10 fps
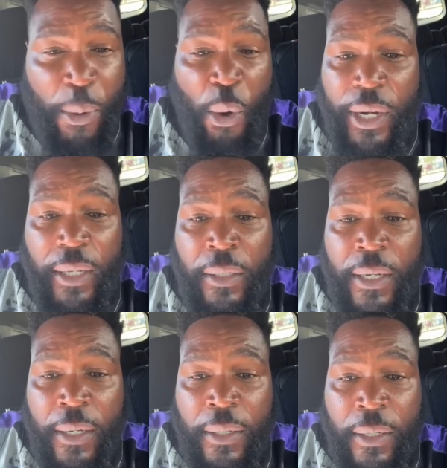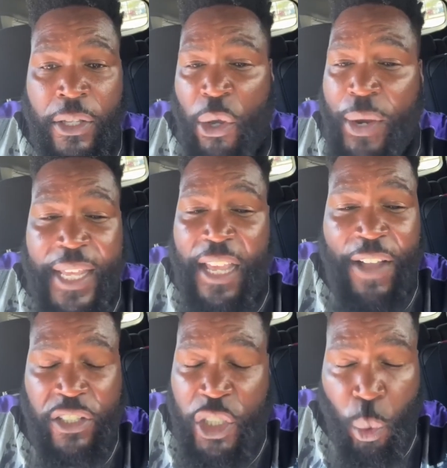You're going to
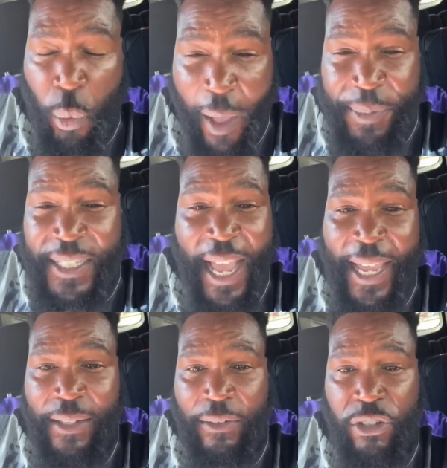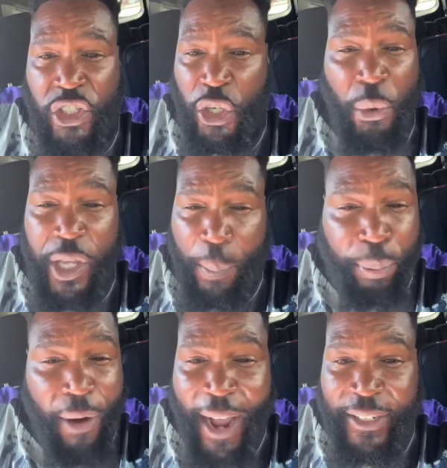give out your website, show
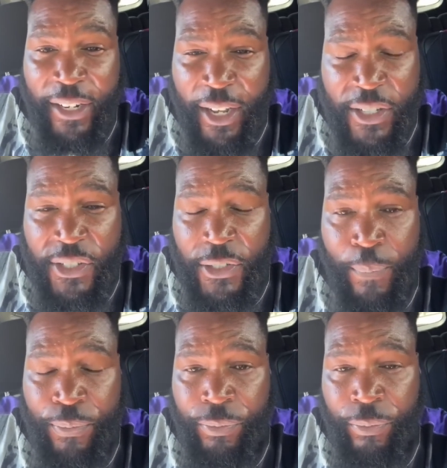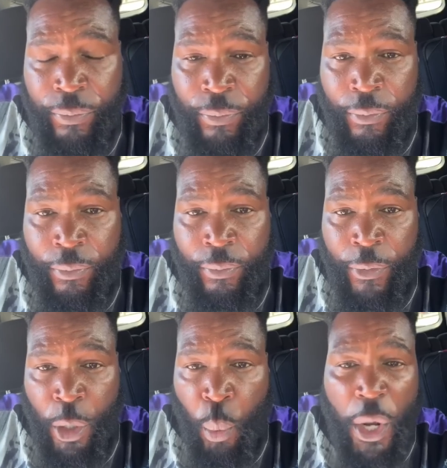your products.
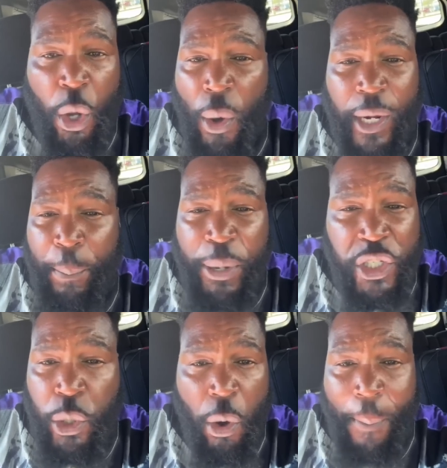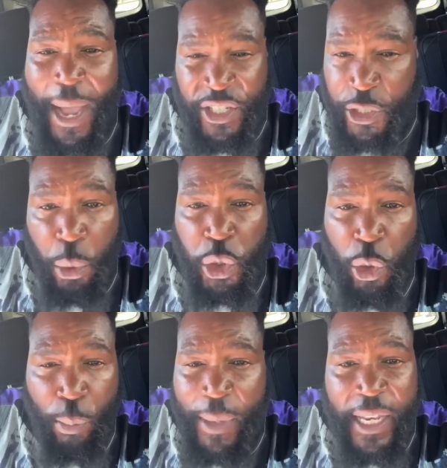We're going to put you on my
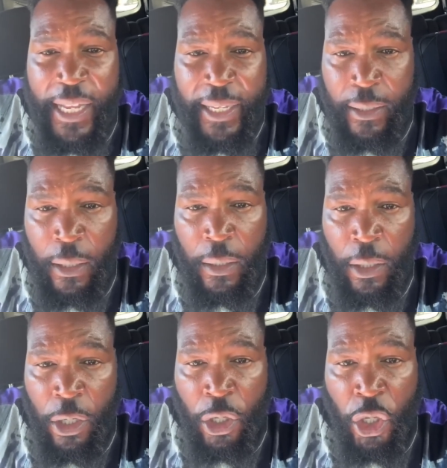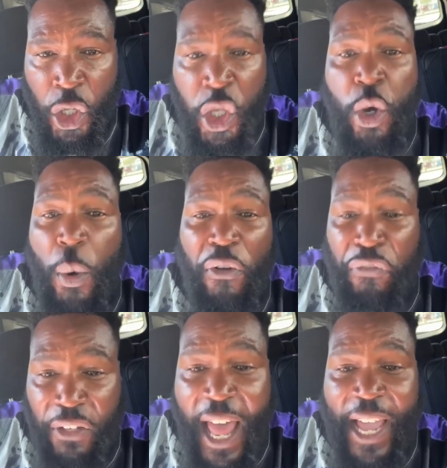social media. You
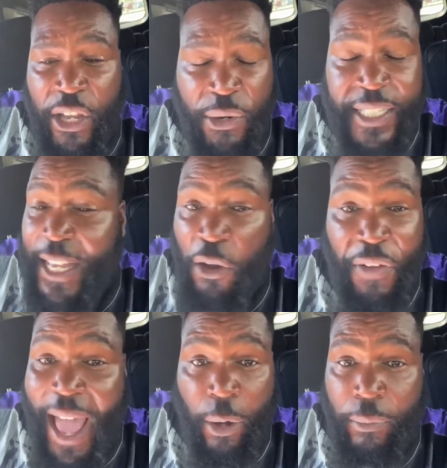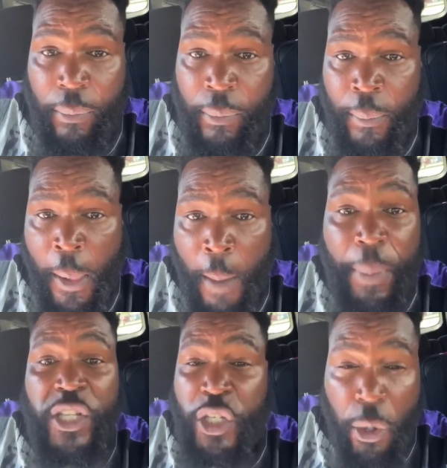will fly yourself out,
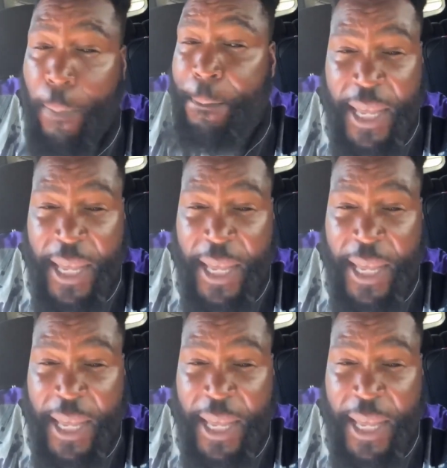but your